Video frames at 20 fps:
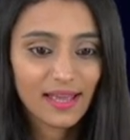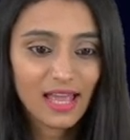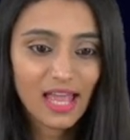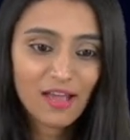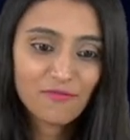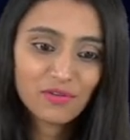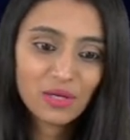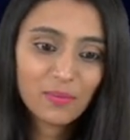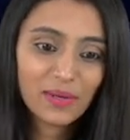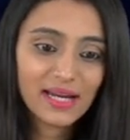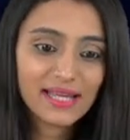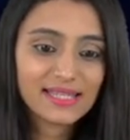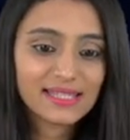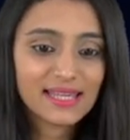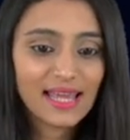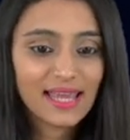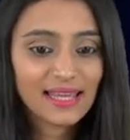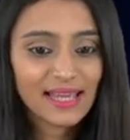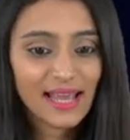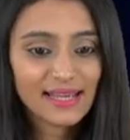Everybody is
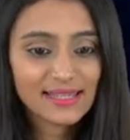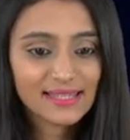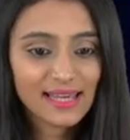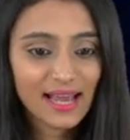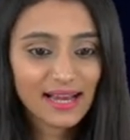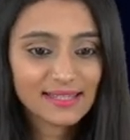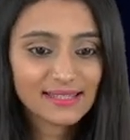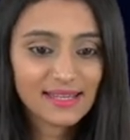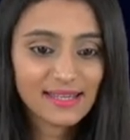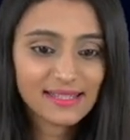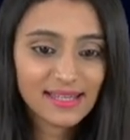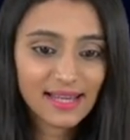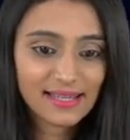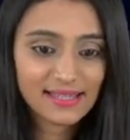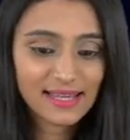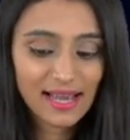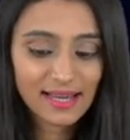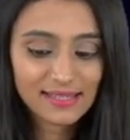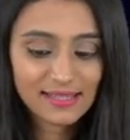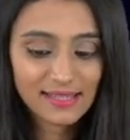saying x-axis,
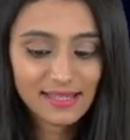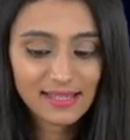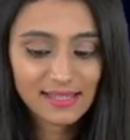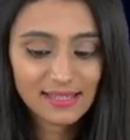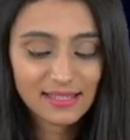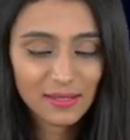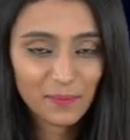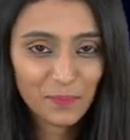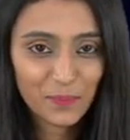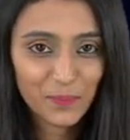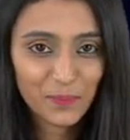x-axis.